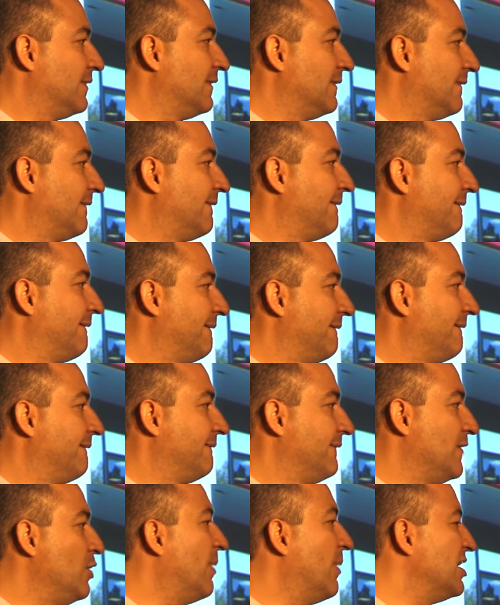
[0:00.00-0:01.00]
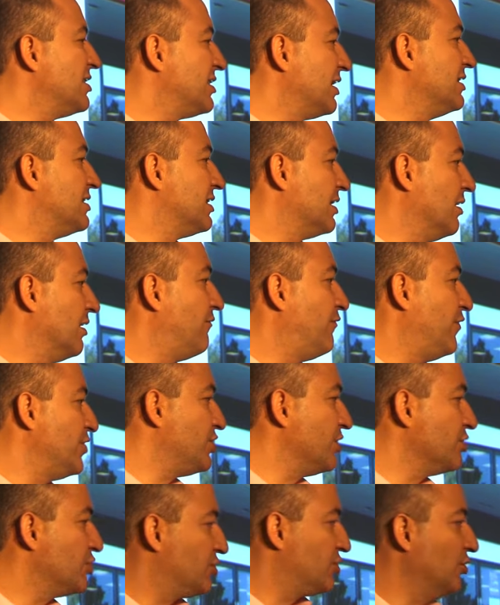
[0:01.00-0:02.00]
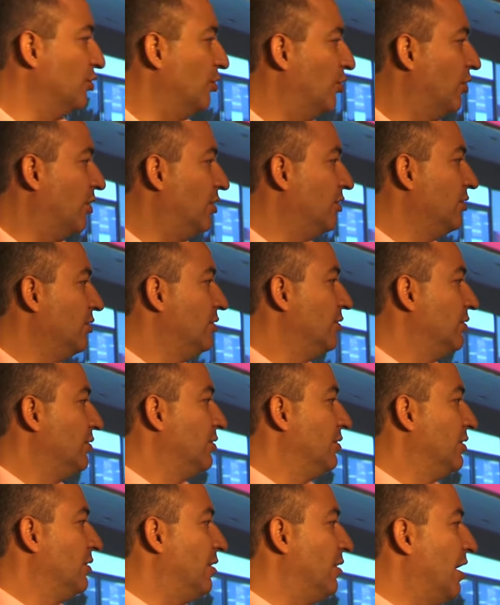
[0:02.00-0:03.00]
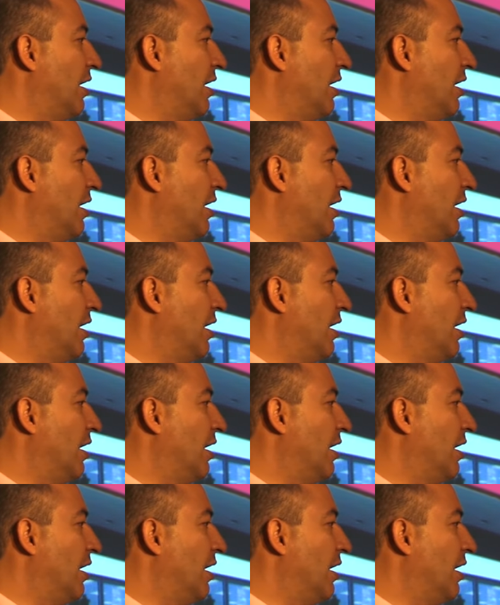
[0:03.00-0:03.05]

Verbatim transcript: Mm-hmm. You might say to the fishing store,